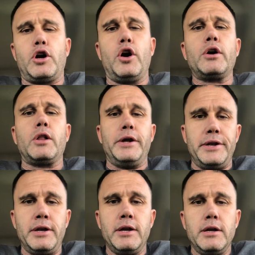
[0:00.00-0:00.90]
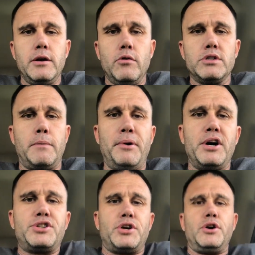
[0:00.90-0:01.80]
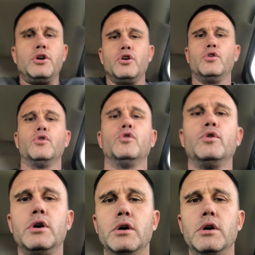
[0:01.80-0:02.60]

Kirkland was a puncher who,